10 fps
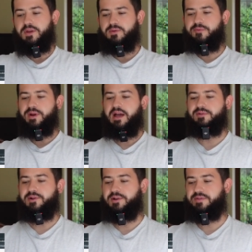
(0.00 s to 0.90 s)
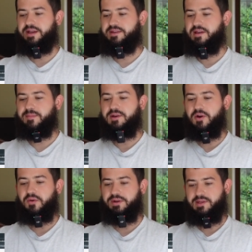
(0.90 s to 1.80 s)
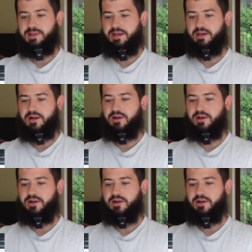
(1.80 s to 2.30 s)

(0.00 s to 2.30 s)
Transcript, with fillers: So if we have a look at this, I mean honestly,